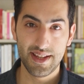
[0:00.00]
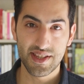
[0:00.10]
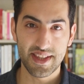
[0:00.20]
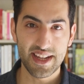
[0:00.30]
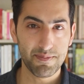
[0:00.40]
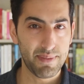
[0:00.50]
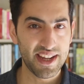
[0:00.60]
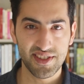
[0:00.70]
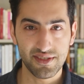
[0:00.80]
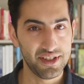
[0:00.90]
So that's
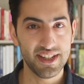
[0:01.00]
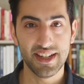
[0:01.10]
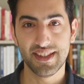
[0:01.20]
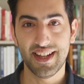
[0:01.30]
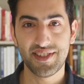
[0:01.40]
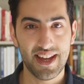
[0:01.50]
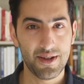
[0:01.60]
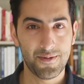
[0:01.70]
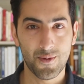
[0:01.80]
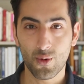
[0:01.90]
basically it. That's how
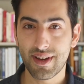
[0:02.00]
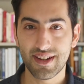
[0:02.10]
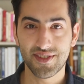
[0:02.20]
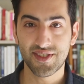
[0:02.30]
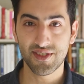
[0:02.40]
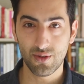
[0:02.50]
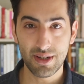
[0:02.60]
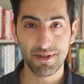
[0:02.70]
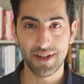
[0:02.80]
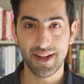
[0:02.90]
to format a
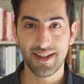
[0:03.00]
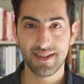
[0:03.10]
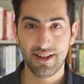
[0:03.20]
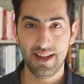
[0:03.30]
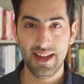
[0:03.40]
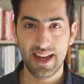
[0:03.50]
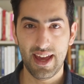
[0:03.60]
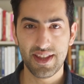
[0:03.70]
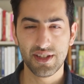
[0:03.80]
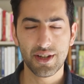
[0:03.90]
screenplay.
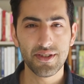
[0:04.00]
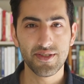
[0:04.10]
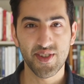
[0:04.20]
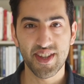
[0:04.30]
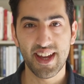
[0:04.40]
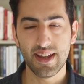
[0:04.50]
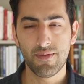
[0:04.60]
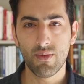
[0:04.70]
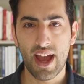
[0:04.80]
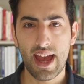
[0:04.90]
And the good news is that
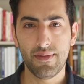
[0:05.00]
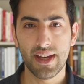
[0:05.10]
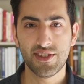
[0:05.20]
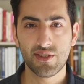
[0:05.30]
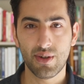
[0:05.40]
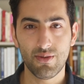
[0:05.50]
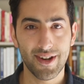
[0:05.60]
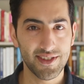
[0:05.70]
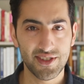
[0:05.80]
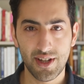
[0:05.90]
if you have a
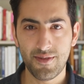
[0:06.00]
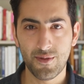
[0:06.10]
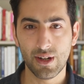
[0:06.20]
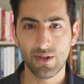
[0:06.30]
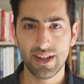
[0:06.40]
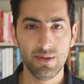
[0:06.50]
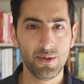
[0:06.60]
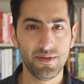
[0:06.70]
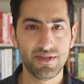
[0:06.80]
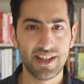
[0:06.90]
screenwriting software, it
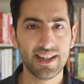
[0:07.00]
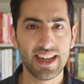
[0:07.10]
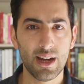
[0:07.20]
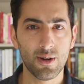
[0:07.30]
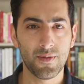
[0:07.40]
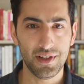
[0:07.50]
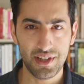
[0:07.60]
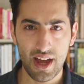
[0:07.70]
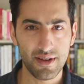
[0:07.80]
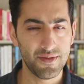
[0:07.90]
will take care of a
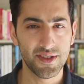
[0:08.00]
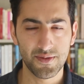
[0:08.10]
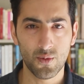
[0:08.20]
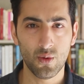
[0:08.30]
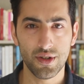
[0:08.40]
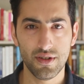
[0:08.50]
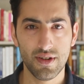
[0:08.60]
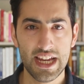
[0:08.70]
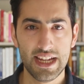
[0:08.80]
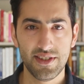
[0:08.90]
lot of this for you.
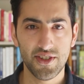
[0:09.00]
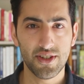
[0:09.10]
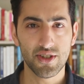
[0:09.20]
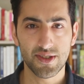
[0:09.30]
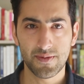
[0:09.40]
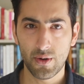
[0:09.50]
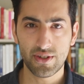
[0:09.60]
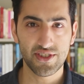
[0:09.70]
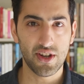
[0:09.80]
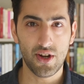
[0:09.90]
So you can just
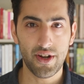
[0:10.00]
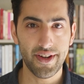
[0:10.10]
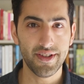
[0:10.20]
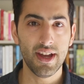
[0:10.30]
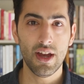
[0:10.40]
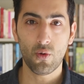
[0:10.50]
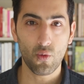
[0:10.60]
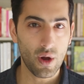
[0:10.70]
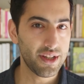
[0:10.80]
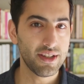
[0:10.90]
focus on
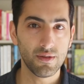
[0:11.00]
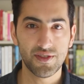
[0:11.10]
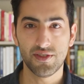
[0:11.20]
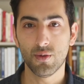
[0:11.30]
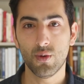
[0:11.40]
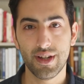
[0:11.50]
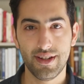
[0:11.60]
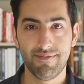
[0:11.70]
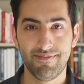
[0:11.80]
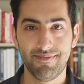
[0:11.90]
writing your story.